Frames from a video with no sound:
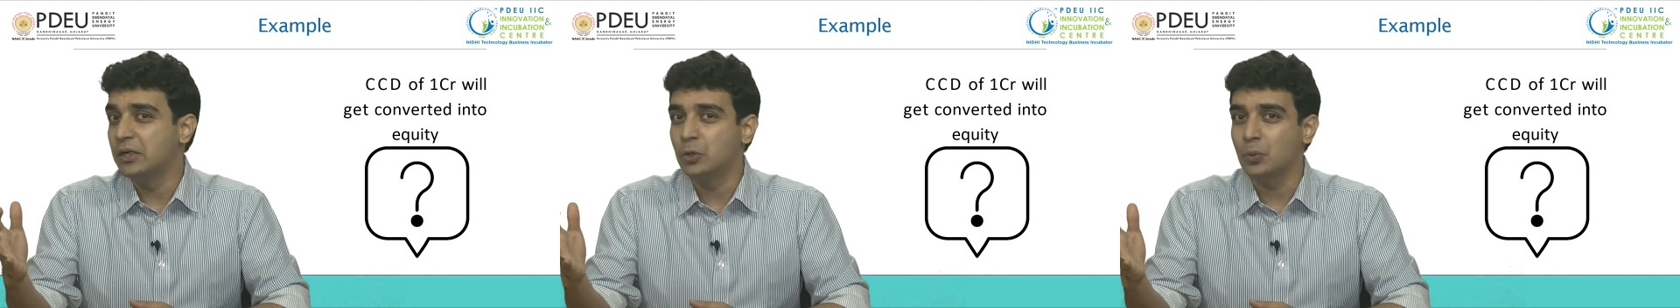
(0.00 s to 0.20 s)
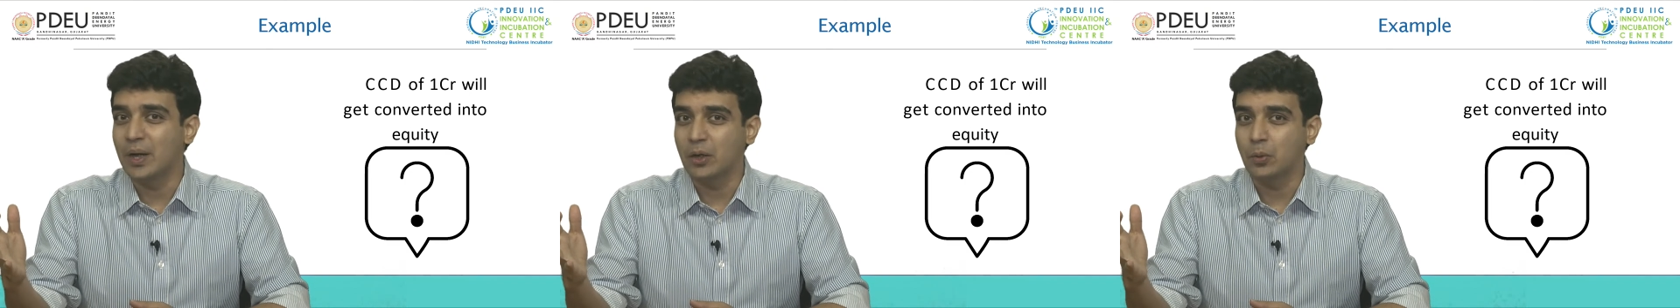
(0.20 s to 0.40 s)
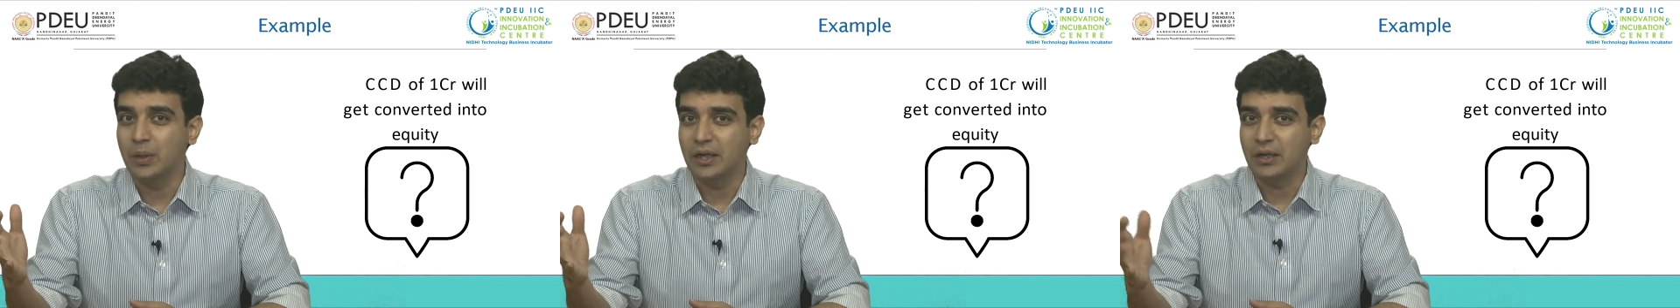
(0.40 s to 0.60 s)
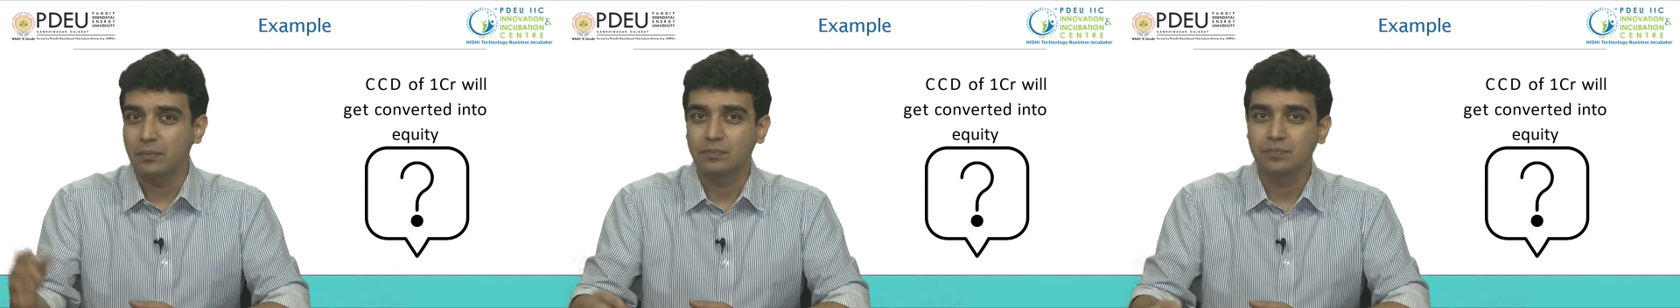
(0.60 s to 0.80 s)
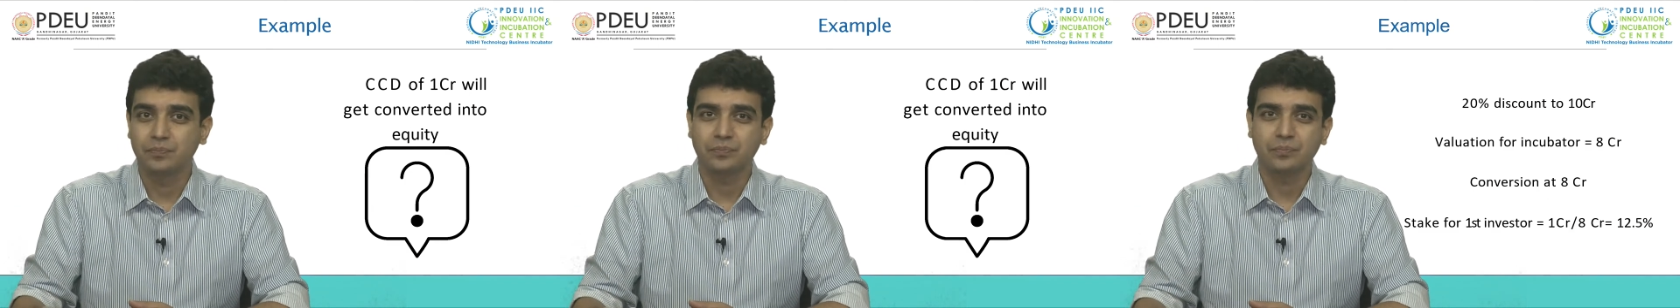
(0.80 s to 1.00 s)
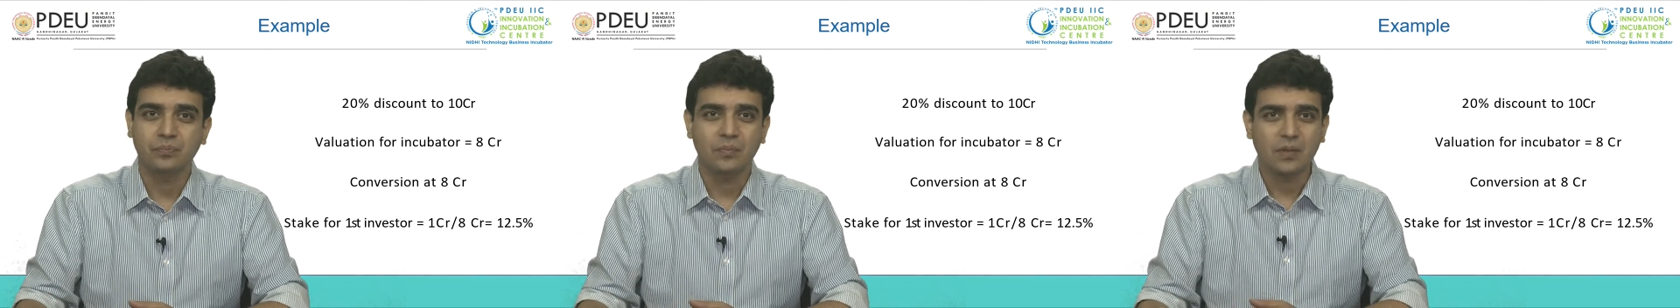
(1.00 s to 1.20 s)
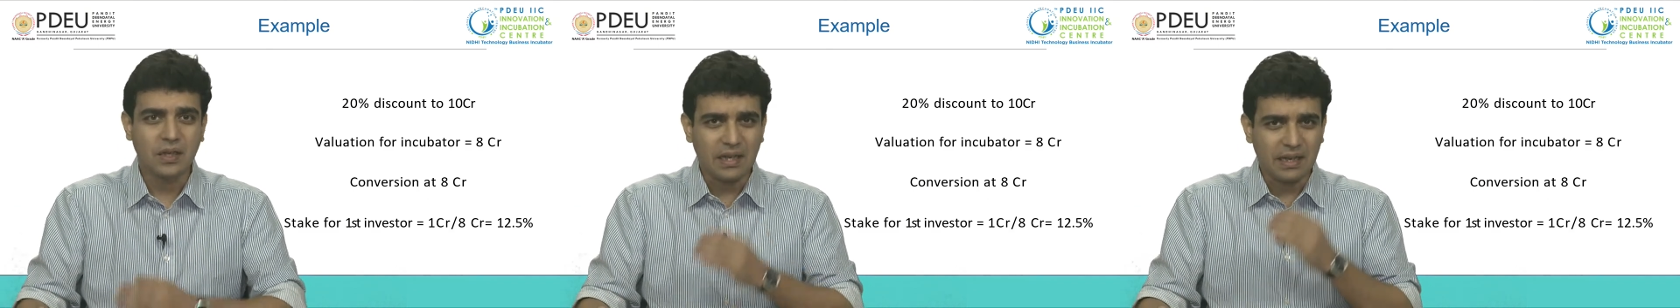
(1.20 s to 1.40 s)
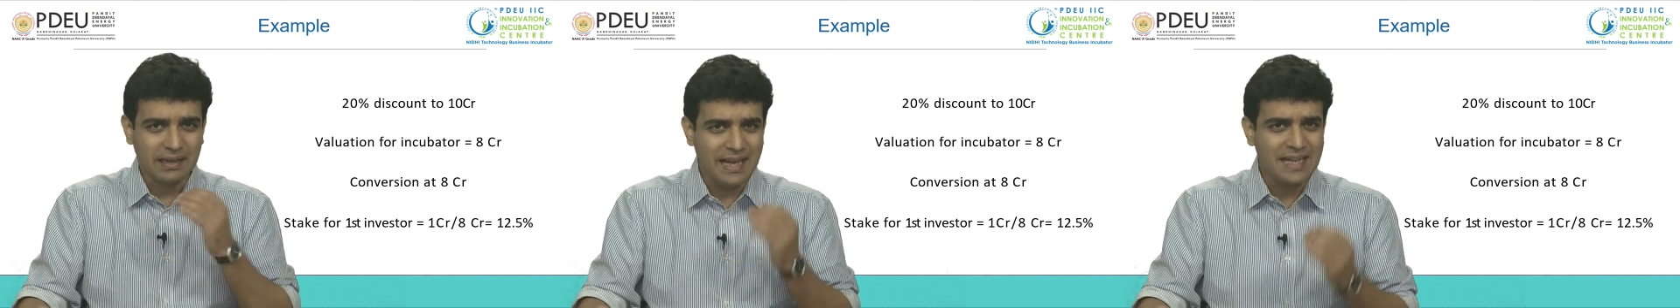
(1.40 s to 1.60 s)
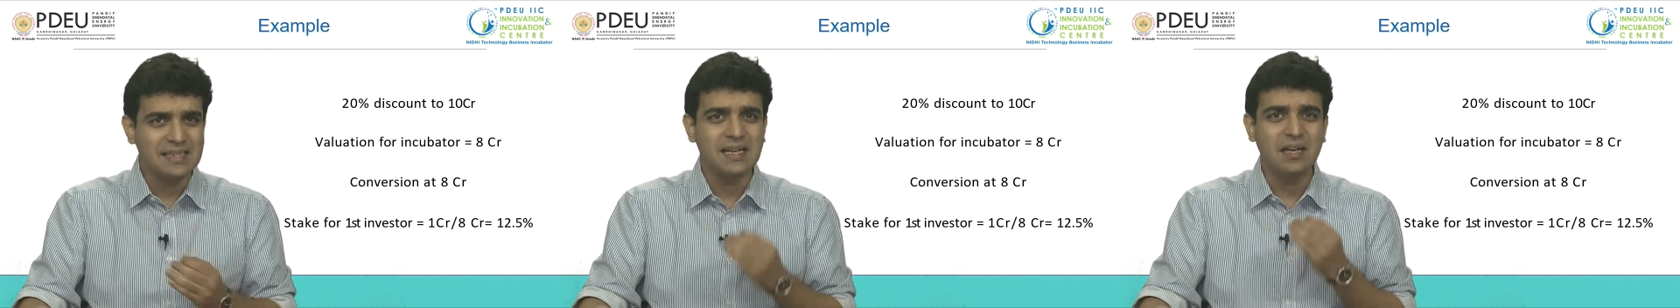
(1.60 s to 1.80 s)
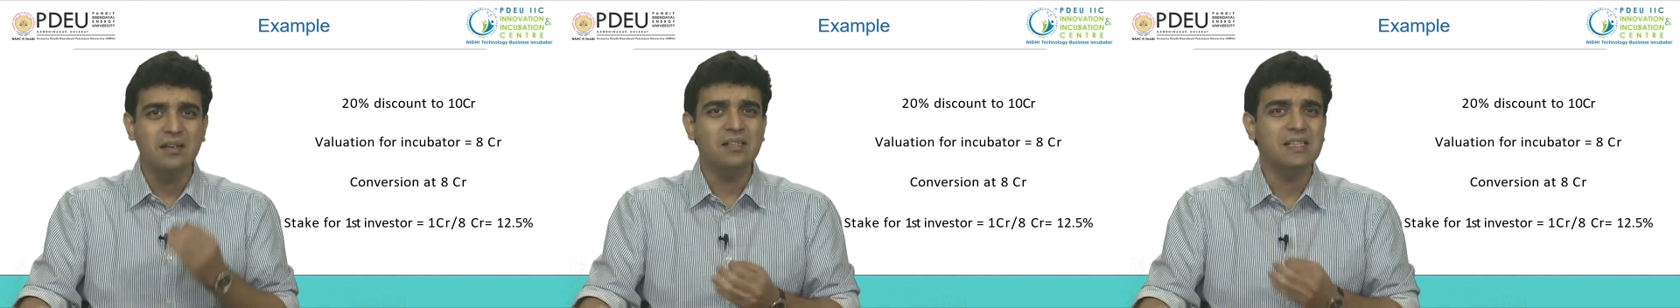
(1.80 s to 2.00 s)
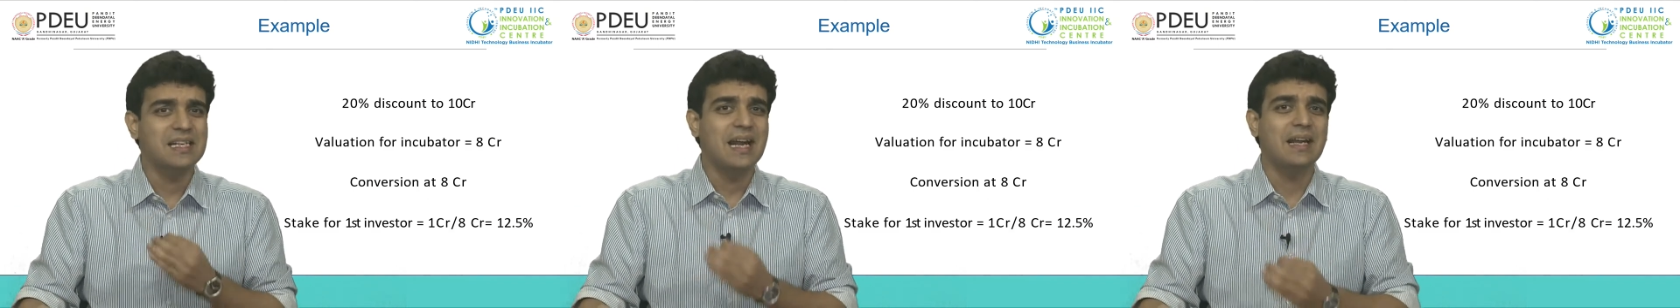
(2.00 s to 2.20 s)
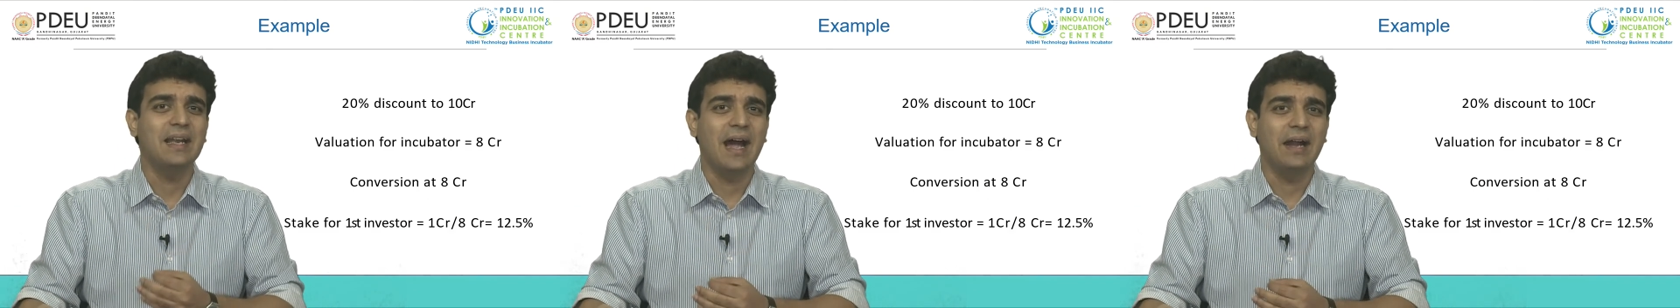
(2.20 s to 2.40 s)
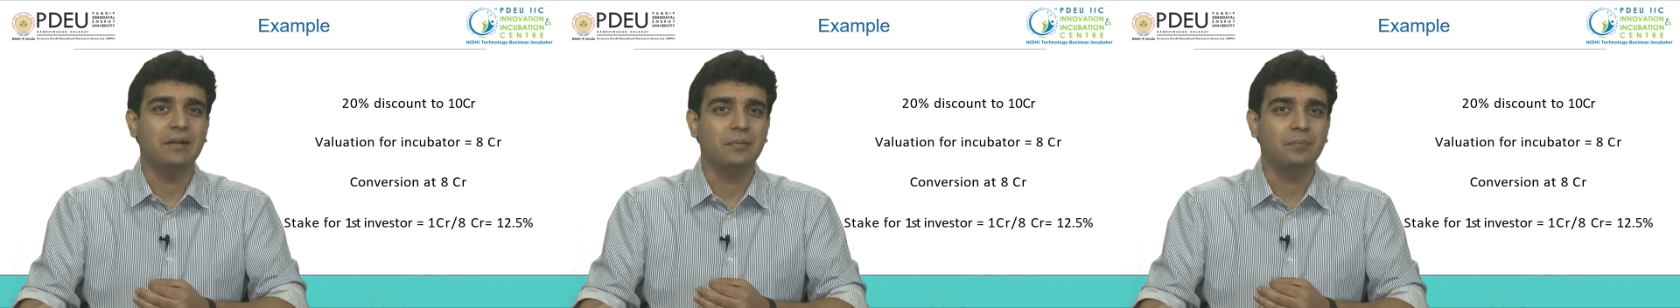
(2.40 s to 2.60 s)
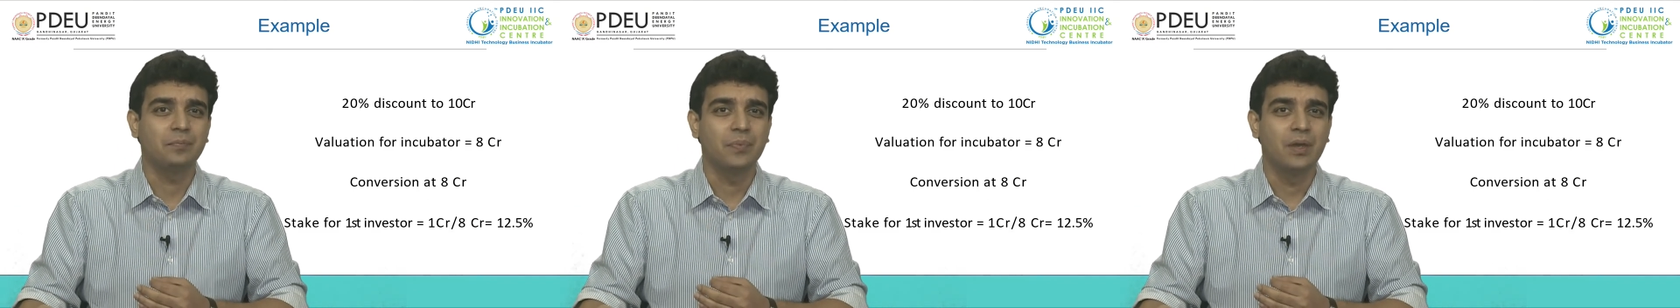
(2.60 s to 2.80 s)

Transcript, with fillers: into equity? Let's understand that.